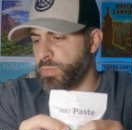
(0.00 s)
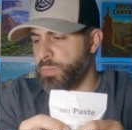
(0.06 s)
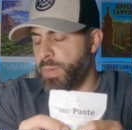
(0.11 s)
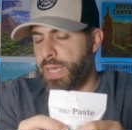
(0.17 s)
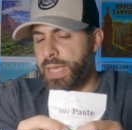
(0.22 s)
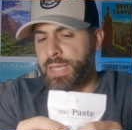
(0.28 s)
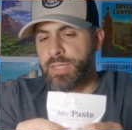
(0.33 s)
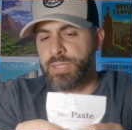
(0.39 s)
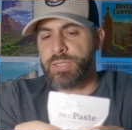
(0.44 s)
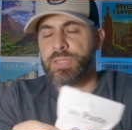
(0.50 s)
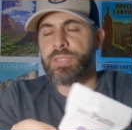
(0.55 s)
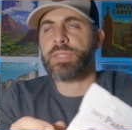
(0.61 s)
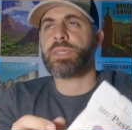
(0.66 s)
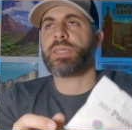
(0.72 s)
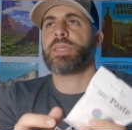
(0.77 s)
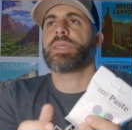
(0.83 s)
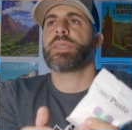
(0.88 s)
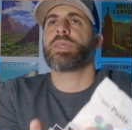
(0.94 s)

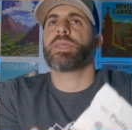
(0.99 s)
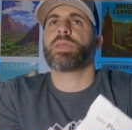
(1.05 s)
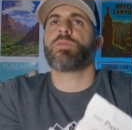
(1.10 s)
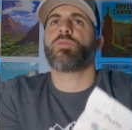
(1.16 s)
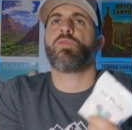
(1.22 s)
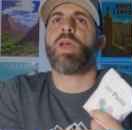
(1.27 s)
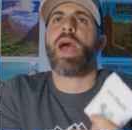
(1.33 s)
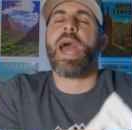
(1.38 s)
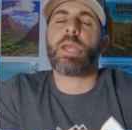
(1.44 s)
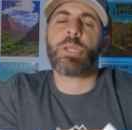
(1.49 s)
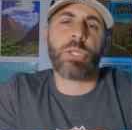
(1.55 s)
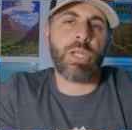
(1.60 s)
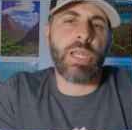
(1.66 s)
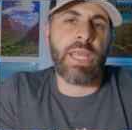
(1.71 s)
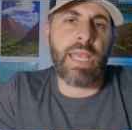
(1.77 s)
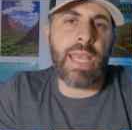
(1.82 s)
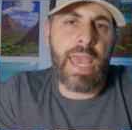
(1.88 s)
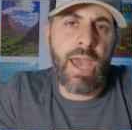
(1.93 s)
makes
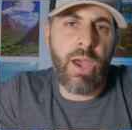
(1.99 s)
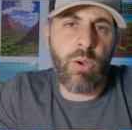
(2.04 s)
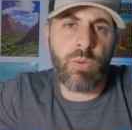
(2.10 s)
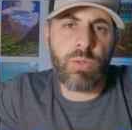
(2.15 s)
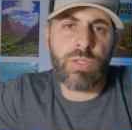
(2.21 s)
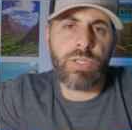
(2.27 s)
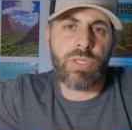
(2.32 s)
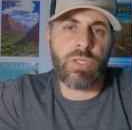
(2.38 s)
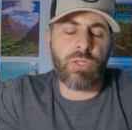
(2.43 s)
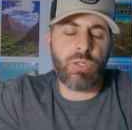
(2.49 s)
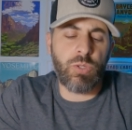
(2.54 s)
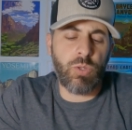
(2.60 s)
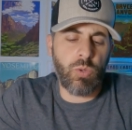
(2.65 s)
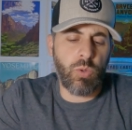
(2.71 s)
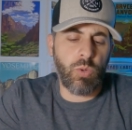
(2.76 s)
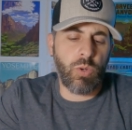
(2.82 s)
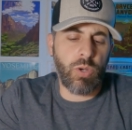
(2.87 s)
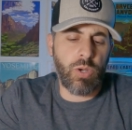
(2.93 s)
rationing out
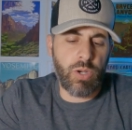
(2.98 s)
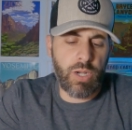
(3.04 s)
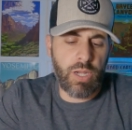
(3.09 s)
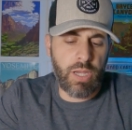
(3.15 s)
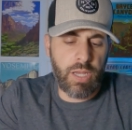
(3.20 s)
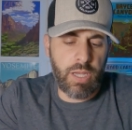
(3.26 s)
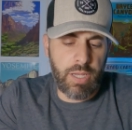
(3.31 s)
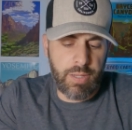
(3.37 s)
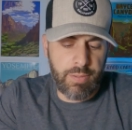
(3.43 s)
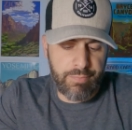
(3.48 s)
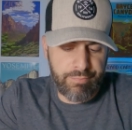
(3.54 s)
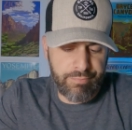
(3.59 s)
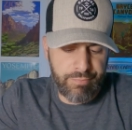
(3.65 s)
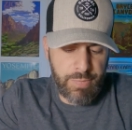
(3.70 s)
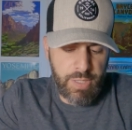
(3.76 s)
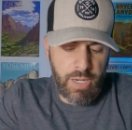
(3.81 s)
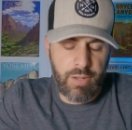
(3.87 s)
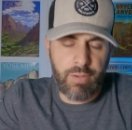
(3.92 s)
your,
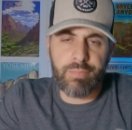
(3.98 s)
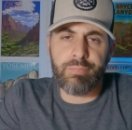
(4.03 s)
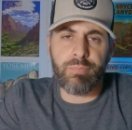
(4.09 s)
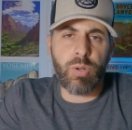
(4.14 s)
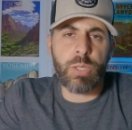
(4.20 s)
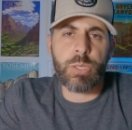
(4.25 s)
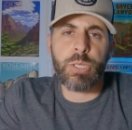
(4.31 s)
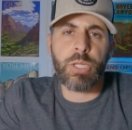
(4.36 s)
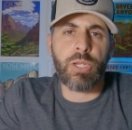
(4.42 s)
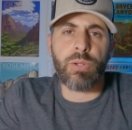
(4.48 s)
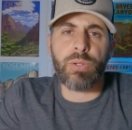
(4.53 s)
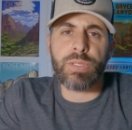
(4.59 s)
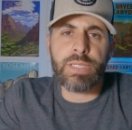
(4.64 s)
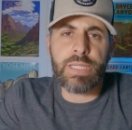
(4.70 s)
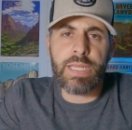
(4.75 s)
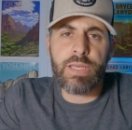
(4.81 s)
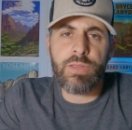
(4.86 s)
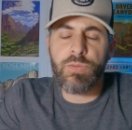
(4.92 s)
brushing your
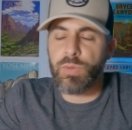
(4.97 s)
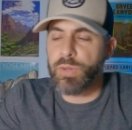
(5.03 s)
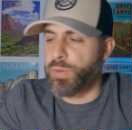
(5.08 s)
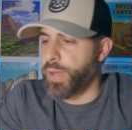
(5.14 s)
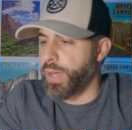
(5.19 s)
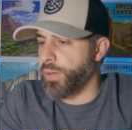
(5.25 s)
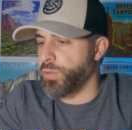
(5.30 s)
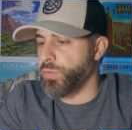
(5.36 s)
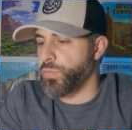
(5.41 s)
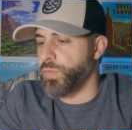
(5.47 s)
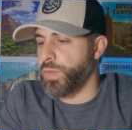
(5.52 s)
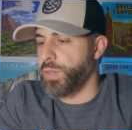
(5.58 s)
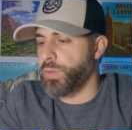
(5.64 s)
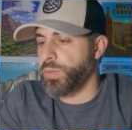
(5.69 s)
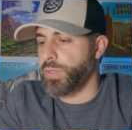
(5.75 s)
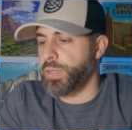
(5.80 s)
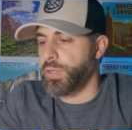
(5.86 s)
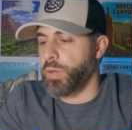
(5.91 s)
teeth when you're out in the
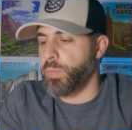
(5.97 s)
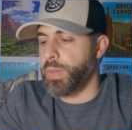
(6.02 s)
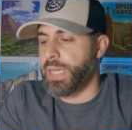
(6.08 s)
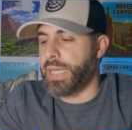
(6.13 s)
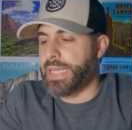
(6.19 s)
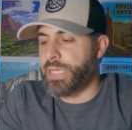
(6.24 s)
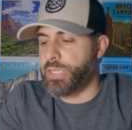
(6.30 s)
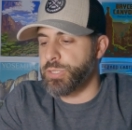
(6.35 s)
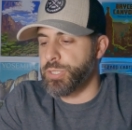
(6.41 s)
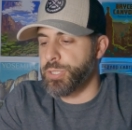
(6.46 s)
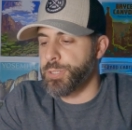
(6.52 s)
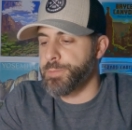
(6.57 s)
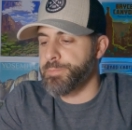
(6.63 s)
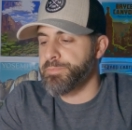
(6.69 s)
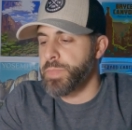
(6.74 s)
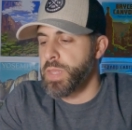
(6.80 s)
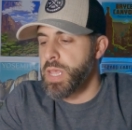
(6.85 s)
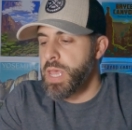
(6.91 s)
field a little bit
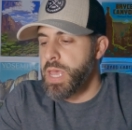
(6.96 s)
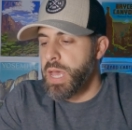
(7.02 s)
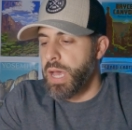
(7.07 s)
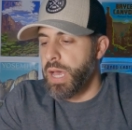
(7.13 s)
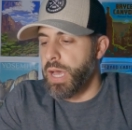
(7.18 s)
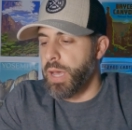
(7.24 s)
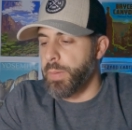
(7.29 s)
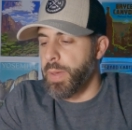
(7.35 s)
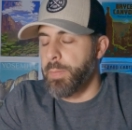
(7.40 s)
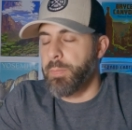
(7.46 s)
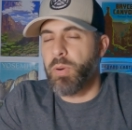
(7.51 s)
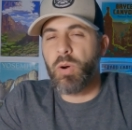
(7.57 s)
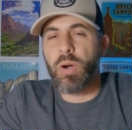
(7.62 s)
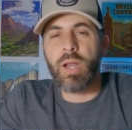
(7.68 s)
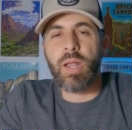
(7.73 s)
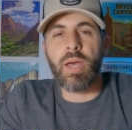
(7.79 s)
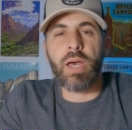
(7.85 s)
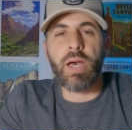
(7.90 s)
easier. I
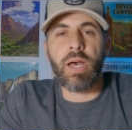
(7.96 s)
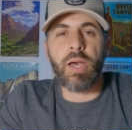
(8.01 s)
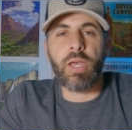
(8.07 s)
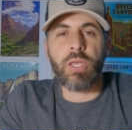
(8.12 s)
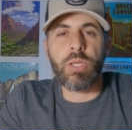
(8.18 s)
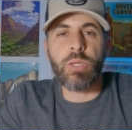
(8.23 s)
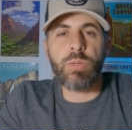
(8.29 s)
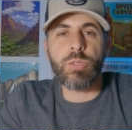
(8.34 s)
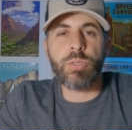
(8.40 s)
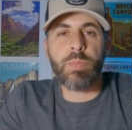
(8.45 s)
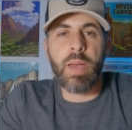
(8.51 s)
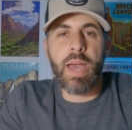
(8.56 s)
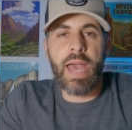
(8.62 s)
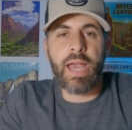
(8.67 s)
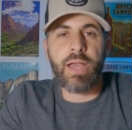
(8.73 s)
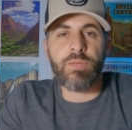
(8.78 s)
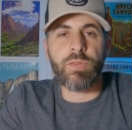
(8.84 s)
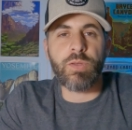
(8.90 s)
bought a huge
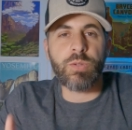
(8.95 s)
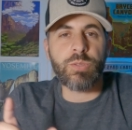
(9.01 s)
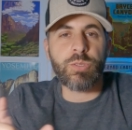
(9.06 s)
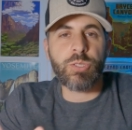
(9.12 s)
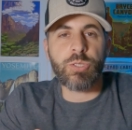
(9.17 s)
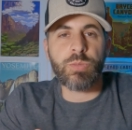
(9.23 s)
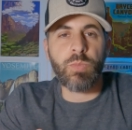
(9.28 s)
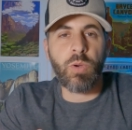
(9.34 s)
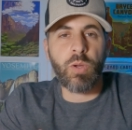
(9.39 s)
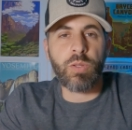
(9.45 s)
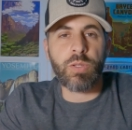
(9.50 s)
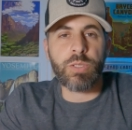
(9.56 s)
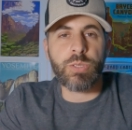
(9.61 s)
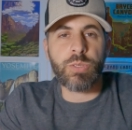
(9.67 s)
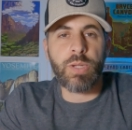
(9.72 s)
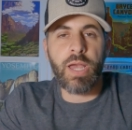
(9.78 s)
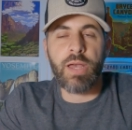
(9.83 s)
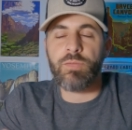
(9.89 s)
pack of those smaller
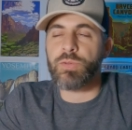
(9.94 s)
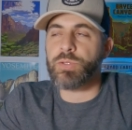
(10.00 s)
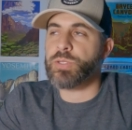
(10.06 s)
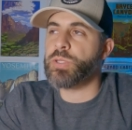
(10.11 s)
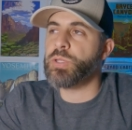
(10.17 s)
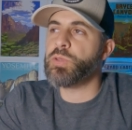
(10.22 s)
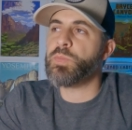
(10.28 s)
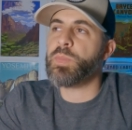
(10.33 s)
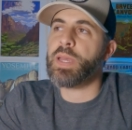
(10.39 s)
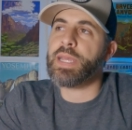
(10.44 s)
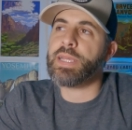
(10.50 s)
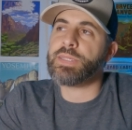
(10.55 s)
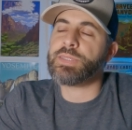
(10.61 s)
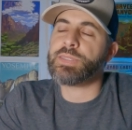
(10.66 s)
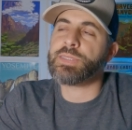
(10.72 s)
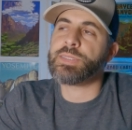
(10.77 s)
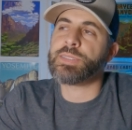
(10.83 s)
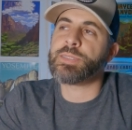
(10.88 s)
travel
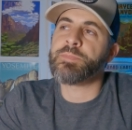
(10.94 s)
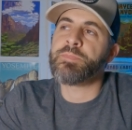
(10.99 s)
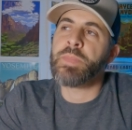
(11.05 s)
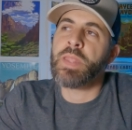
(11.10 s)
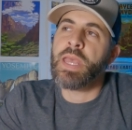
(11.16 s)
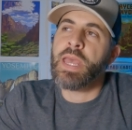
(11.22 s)
toothpastes.